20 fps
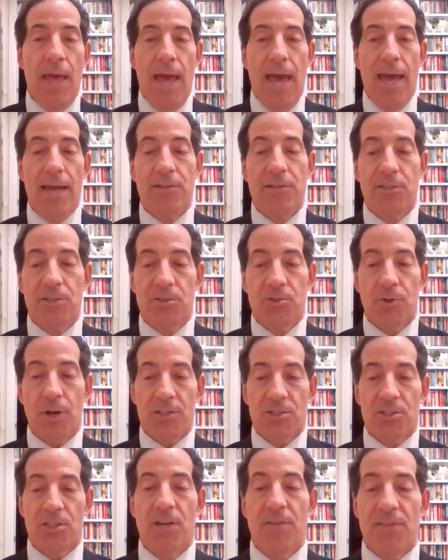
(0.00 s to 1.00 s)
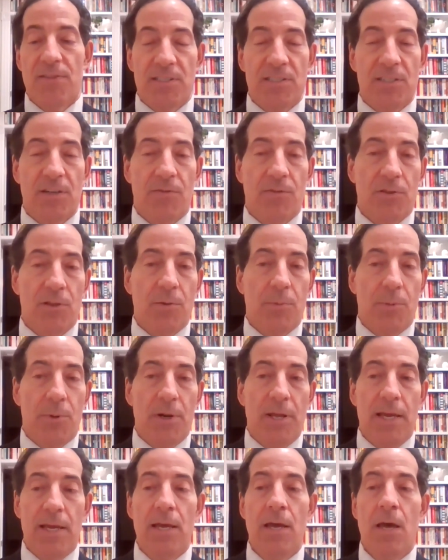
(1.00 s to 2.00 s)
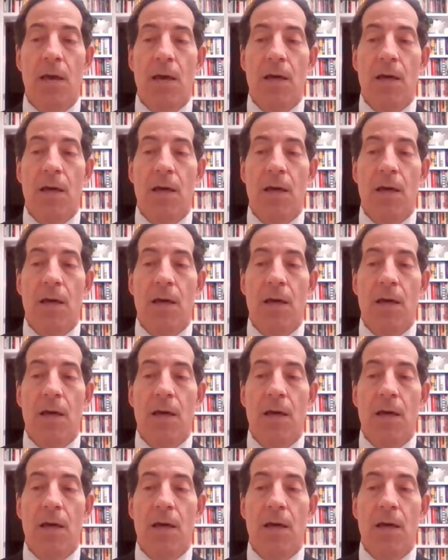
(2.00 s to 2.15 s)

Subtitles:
and destruction of the civil liberty